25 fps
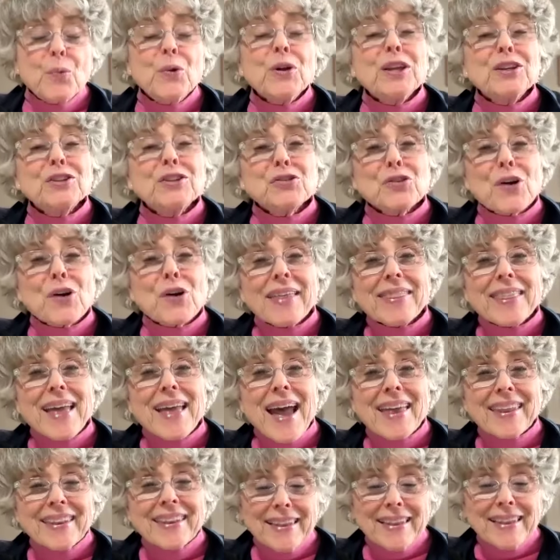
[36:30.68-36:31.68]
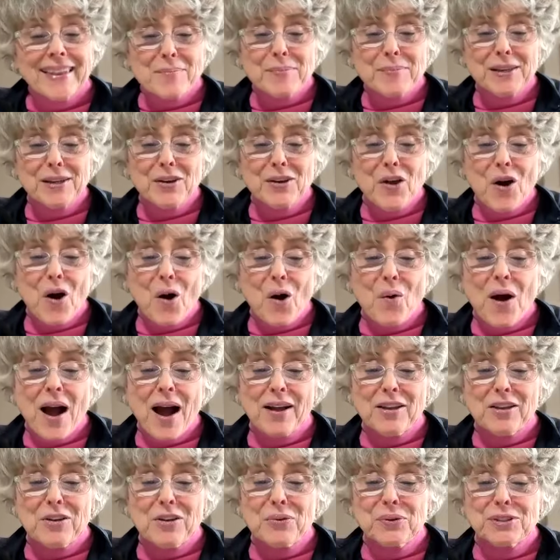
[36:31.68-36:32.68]
Will you try that and let me know
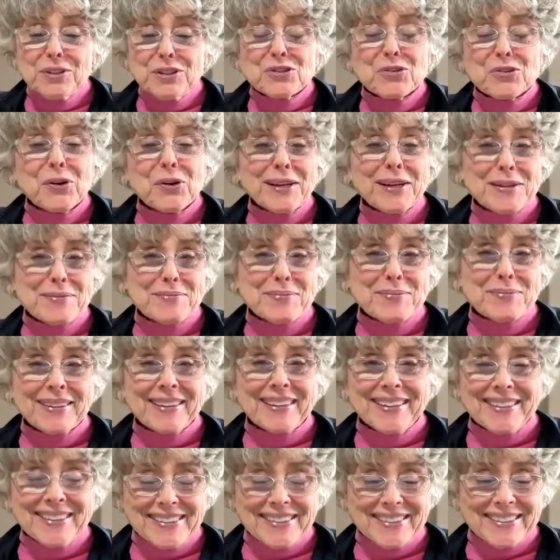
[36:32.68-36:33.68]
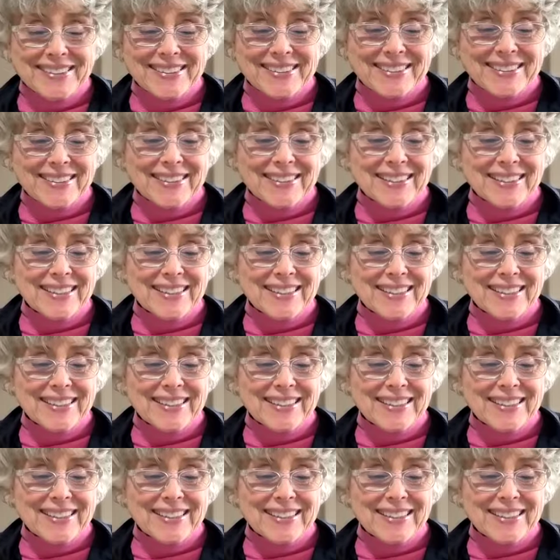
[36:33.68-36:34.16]
how you enjoyed it, please?